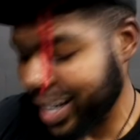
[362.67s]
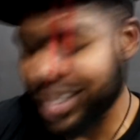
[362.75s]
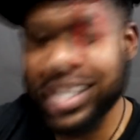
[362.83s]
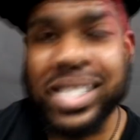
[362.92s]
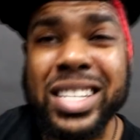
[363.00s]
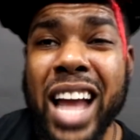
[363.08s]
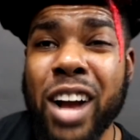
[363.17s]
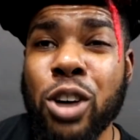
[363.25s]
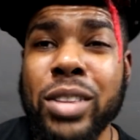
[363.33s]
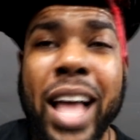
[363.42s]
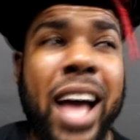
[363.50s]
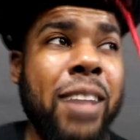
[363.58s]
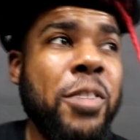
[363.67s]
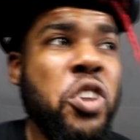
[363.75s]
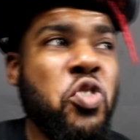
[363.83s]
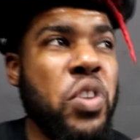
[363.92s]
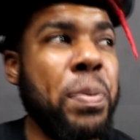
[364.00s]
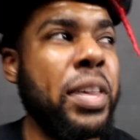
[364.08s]
Just snack on that,
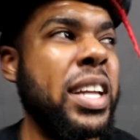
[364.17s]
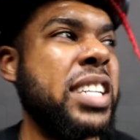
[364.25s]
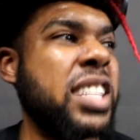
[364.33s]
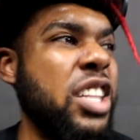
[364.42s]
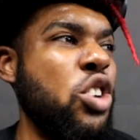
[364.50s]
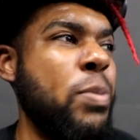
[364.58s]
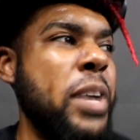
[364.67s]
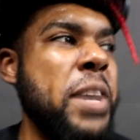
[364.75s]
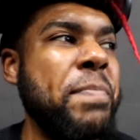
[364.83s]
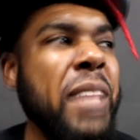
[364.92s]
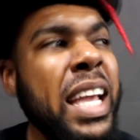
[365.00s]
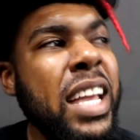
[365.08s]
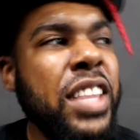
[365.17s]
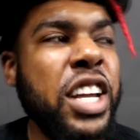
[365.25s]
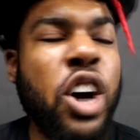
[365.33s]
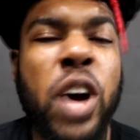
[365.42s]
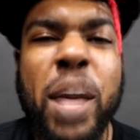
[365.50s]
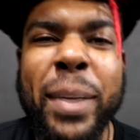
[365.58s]
replenish a little bit, then
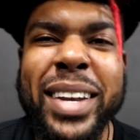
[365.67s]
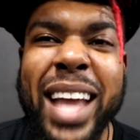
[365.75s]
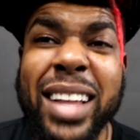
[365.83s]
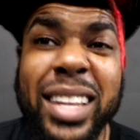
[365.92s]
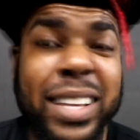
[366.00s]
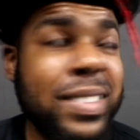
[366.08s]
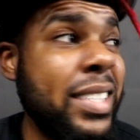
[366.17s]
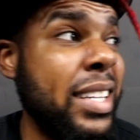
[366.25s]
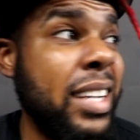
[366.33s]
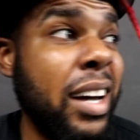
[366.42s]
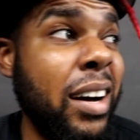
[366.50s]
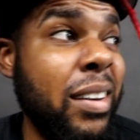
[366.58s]
go hit my deadlifts, and